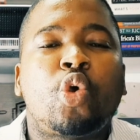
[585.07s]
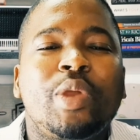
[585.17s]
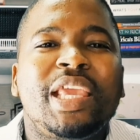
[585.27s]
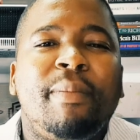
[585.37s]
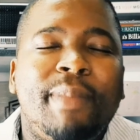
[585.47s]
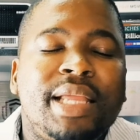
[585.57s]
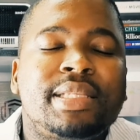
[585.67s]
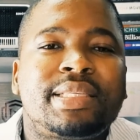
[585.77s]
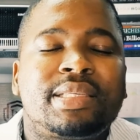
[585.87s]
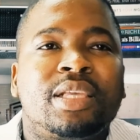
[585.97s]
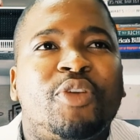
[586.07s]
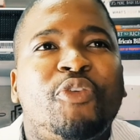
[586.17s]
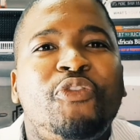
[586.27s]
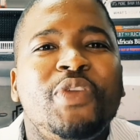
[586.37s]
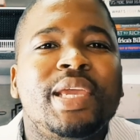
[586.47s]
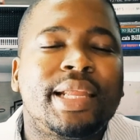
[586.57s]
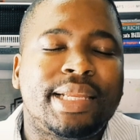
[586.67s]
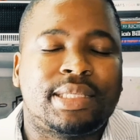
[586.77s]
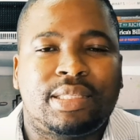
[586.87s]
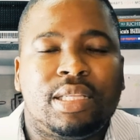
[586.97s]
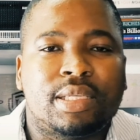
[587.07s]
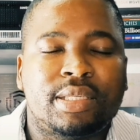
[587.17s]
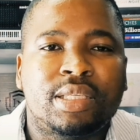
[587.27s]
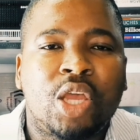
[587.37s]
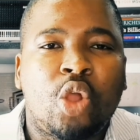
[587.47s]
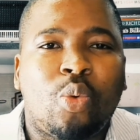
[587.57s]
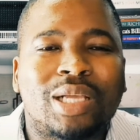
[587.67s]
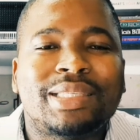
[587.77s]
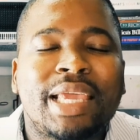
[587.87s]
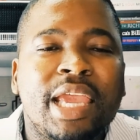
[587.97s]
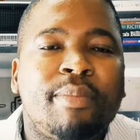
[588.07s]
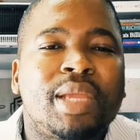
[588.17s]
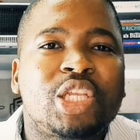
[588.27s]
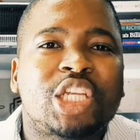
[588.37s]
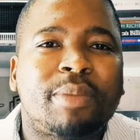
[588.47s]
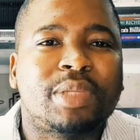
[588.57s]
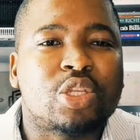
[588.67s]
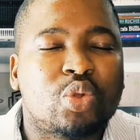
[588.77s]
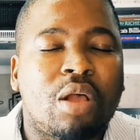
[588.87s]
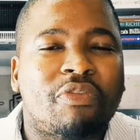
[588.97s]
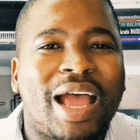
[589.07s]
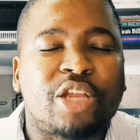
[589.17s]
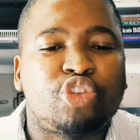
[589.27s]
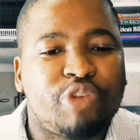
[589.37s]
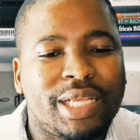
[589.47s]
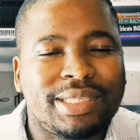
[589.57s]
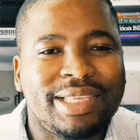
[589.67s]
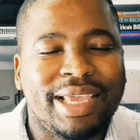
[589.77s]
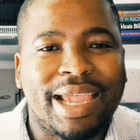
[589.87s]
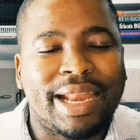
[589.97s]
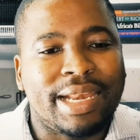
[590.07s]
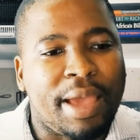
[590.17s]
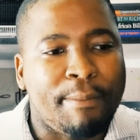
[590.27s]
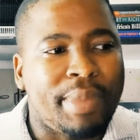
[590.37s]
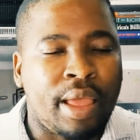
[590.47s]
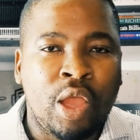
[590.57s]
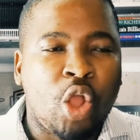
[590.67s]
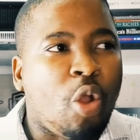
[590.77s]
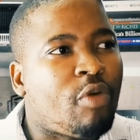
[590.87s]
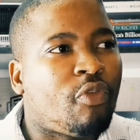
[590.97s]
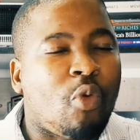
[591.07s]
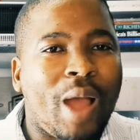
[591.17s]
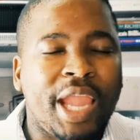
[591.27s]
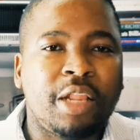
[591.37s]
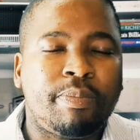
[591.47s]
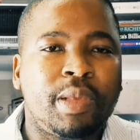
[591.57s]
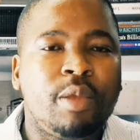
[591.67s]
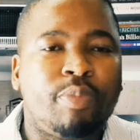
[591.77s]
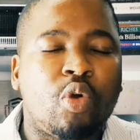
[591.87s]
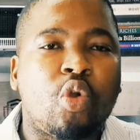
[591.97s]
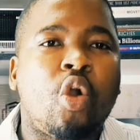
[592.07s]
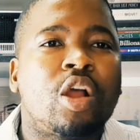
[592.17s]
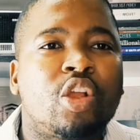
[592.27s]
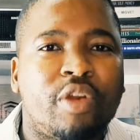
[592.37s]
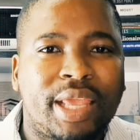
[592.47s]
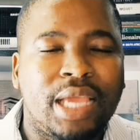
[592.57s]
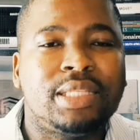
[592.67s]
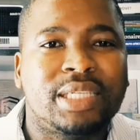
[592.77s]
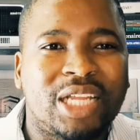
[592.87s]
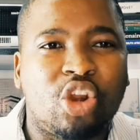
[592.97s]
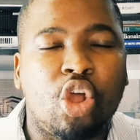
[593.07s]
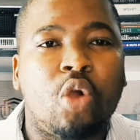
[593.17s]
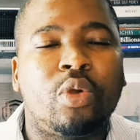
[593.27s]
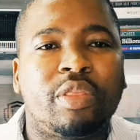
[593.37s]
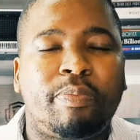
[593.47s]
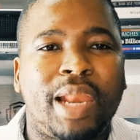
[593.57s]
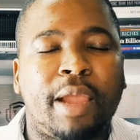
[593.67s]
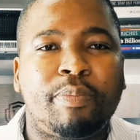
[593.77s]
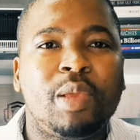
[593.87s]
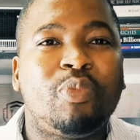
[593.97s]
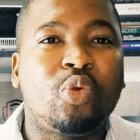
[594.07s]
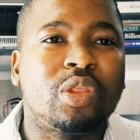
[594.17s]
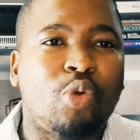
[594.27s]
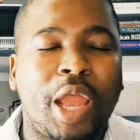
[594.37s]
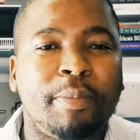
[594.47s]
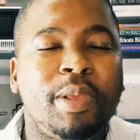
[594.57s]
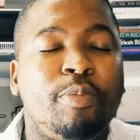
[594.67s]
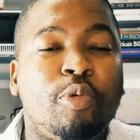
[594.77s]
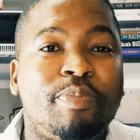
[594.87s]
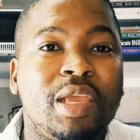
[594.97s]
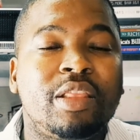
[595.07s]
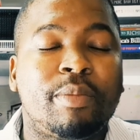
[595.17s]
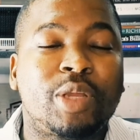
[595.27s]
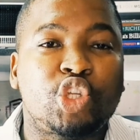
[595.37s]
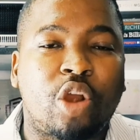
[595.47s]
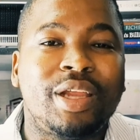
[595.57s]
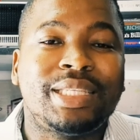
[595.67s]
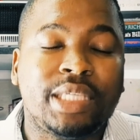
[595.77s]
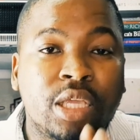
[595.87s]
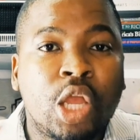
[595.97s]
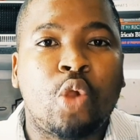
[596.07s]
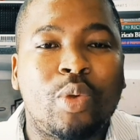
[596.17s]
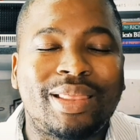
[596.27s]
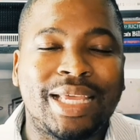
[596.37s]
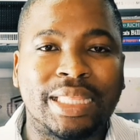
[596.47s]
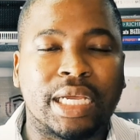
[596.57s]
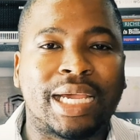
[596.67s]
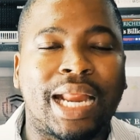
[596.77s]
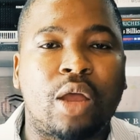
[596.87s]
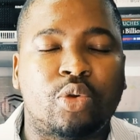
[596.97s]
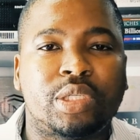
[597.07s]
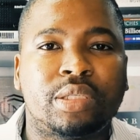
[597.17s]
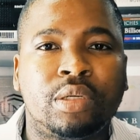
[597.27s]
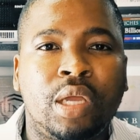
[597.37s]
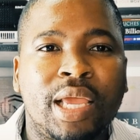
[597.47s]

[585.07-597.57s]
showing immense fearlessness was him in chapter 12 addressing a number of white people congregated along with black people, with white people being the majority within the crowd.